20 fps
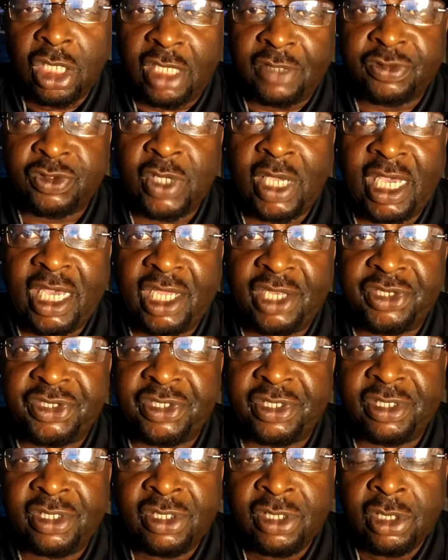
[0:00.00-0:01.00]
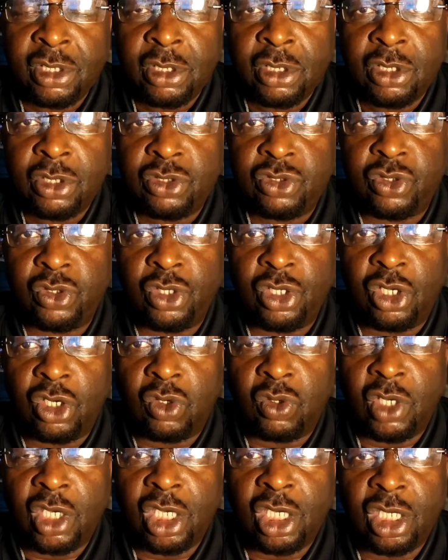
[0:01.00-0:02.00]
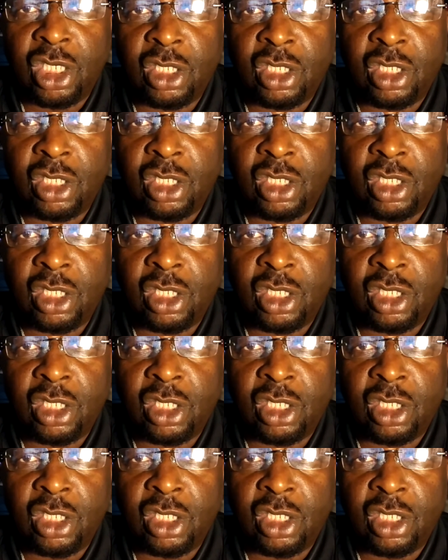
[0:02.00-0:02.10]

of trying to, you know,